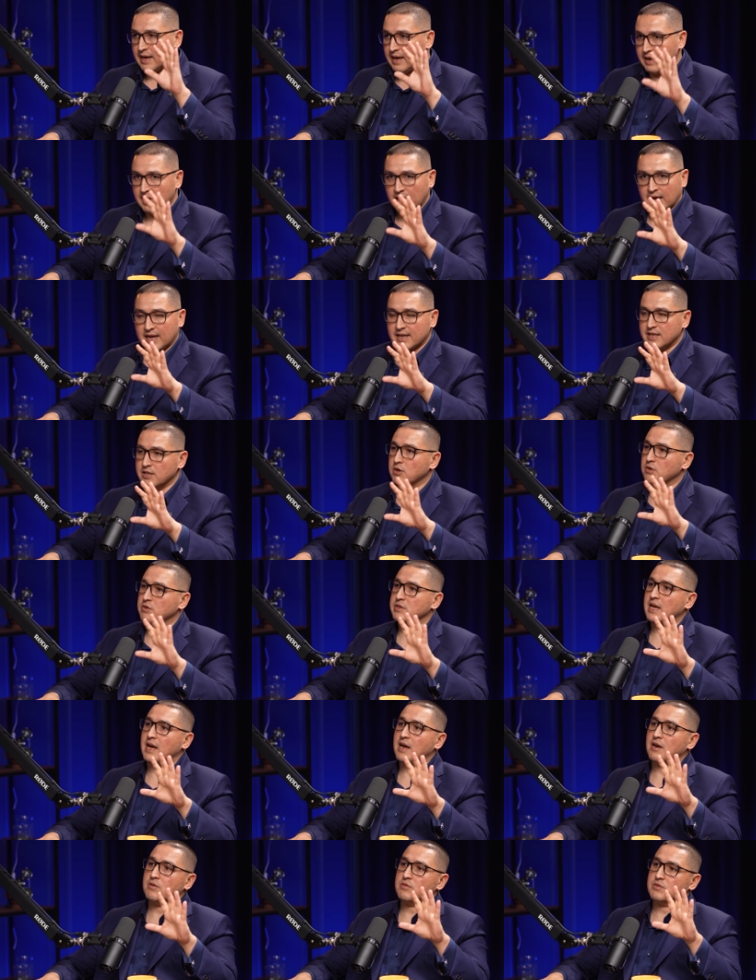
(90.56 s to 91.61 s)
I had no
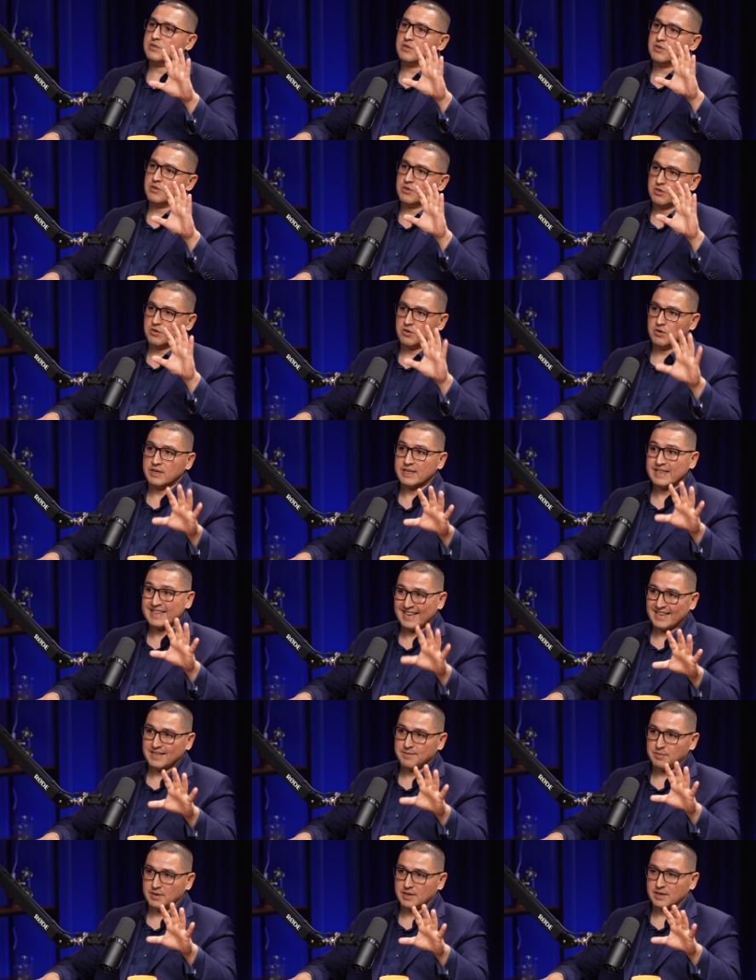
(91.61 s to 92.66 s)
doubts on growing
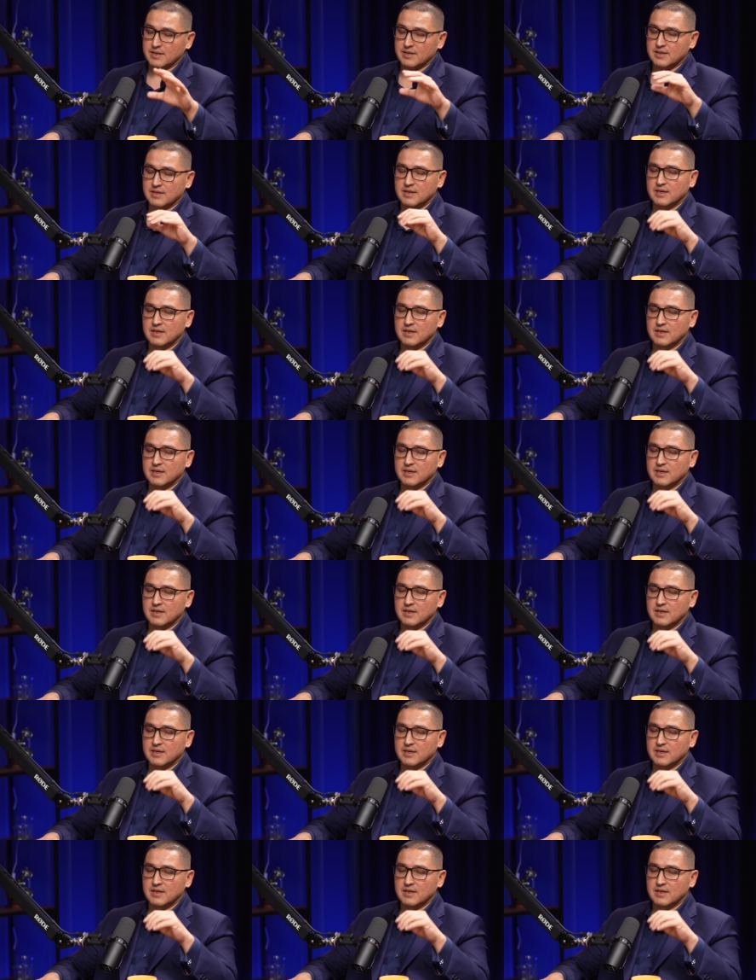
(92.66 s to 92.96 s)
that part.